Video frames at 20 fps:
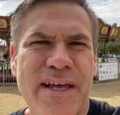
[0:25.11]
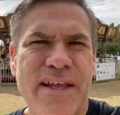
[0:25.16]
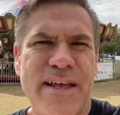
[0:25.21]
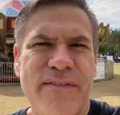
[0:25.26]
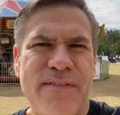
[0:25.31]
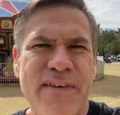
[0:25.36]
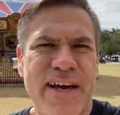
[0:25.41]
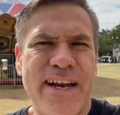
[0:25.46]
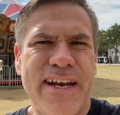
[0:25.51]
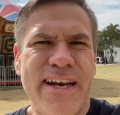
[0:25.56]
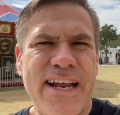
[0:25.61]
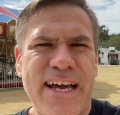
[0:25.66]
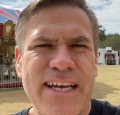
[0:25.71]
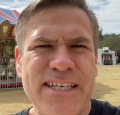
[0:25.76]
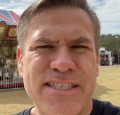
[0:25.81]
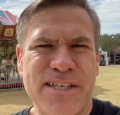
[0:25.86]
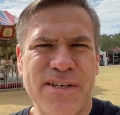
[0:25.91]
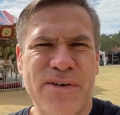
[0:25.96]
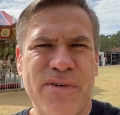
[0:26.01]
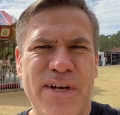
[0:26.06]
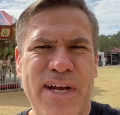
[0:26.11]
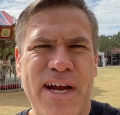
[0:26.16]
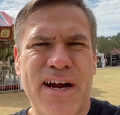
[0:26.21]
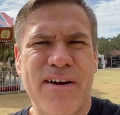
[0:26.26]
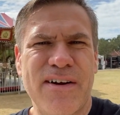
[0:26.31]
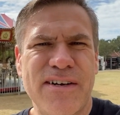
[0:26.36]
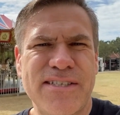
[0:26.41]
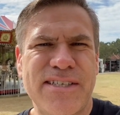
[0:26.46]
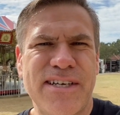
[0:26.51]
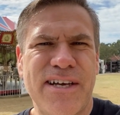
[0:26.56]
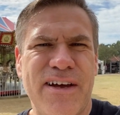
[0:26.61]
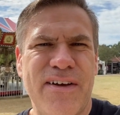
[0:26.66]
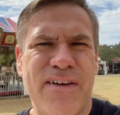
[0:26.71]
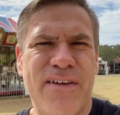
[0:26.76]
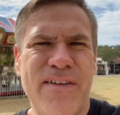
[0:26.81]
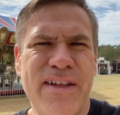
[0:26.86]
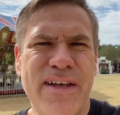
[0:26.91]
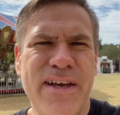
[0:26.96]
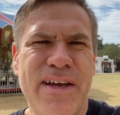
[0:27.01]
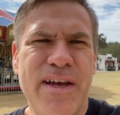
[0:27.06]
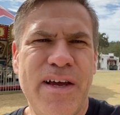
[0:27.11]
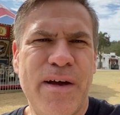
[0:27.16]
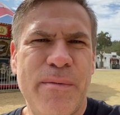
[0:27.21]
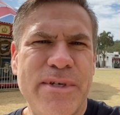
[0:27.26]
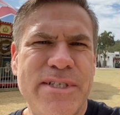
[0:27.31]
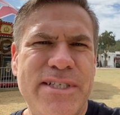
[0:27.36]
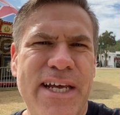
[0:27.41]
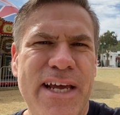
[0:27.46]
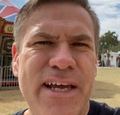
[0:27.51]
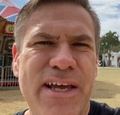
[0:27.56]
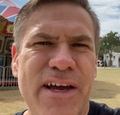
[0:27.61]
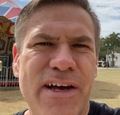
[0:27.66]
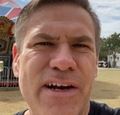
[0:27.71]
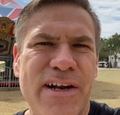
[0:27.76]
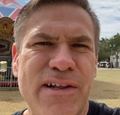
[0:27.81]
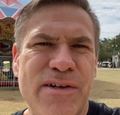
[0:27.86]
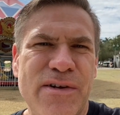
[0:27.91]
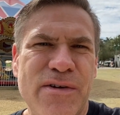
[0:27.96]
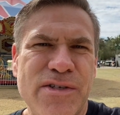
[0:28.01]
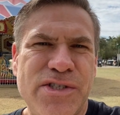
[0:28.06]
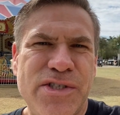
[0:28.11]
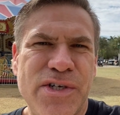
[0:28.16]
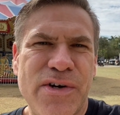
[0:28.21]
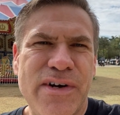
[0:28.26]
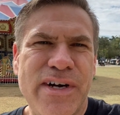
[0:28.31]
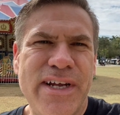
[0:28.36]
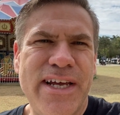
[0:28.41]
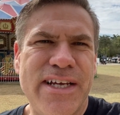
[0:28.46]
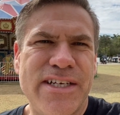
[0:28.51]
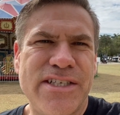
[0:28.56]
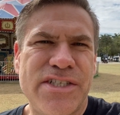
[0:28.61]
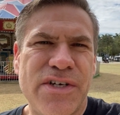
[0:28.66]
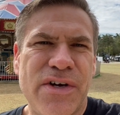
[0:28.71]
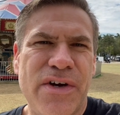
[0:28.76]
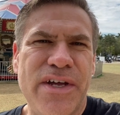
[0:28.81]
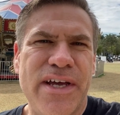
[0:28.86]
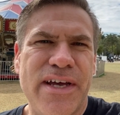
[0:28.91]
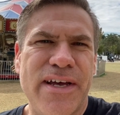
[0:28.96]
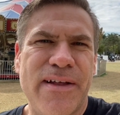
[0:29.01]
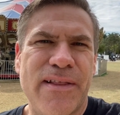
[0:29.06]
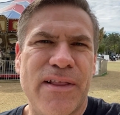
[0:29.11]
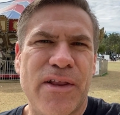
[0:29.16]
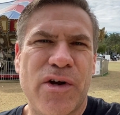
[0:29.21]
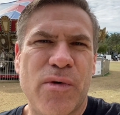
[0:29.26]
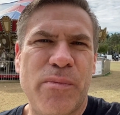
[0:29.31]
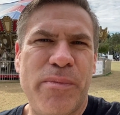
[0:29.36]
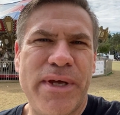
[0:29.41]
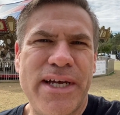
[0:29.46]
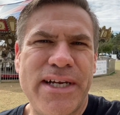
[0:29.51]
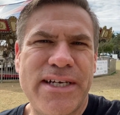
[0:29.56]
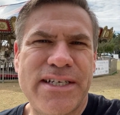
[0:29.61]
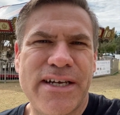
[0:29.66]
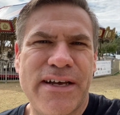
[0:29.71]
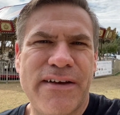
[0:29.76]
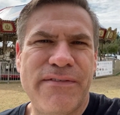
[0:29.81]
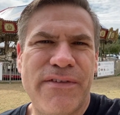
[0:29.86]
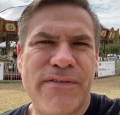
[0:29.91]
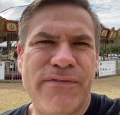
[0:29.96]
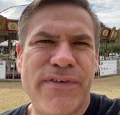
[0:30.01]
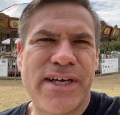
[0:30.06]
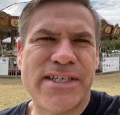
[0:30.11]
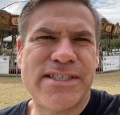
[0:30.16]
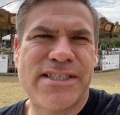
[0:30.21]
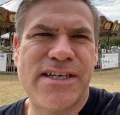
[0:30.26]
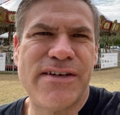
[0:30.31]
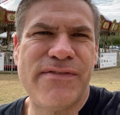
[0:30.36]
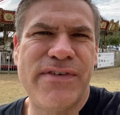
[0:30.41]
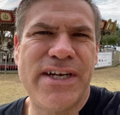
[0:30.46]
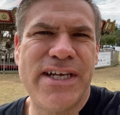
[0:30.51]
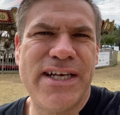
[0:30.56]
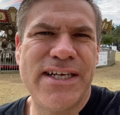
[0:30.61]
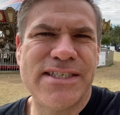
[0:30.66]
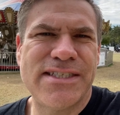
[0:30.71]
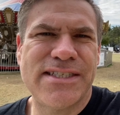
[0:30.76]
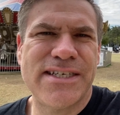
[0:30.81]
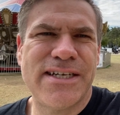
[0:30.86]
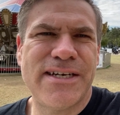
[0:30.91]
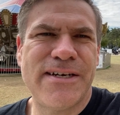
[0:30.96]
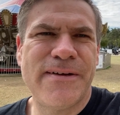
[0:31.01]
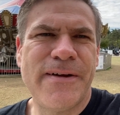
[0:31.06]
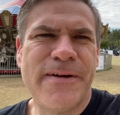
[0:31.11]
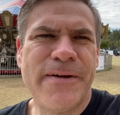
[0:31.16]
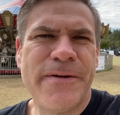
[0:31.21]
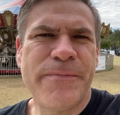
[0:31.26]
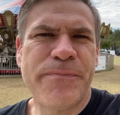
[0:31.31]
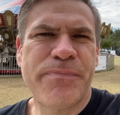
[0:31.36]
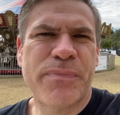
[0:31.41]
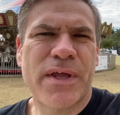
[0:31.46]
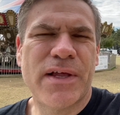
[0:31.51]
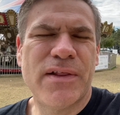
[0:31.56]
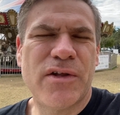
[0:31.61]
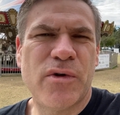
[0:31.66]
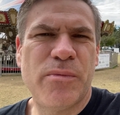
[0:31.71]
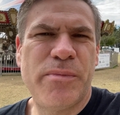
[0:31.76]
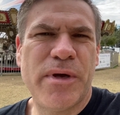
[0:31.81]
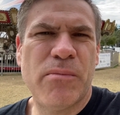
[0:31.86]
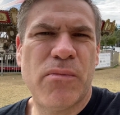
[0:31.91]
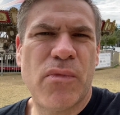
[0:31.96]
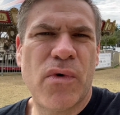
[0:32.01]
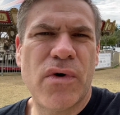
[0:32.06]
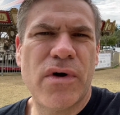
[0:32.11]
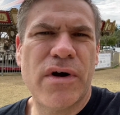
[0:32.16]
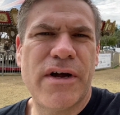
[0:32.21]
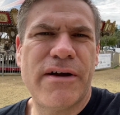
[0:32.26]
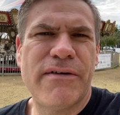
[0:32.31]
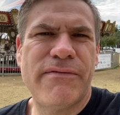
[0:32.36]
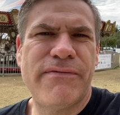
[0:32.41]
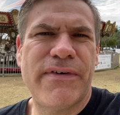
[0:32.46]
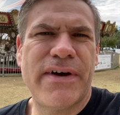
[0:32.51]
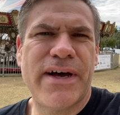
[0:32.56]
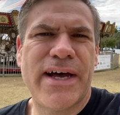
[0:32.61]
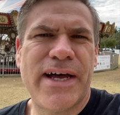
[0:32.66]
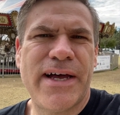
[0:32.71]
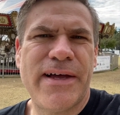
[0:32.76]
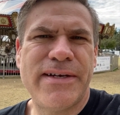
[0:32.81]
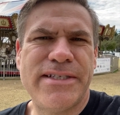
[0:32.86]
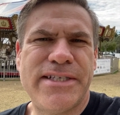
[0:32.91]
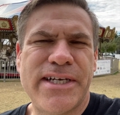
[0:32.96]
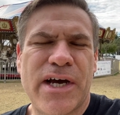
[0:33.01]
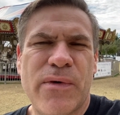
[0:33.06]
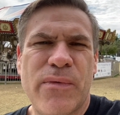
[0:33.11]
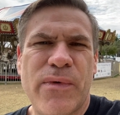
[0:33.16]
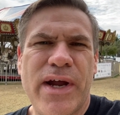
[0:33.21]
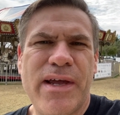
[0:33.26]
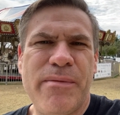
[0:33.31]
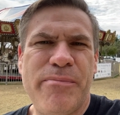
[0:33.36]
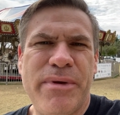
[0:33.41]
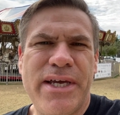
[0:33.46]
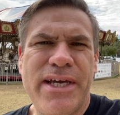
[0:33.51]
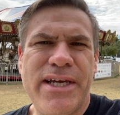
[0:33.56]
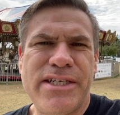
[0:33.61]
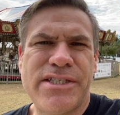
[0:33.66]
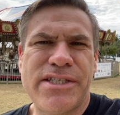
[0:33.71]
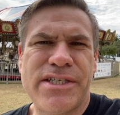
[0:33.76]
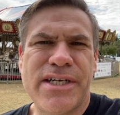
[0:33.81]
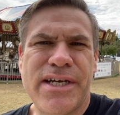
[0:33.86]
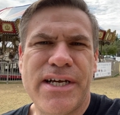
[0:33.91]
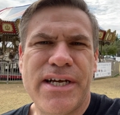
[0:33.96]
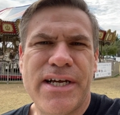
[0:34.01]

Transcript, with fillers: They've got a nice little carousel. I'm gonna take you on a little journey and show you a little bit of the festivities and a little bit more of Delray Beach,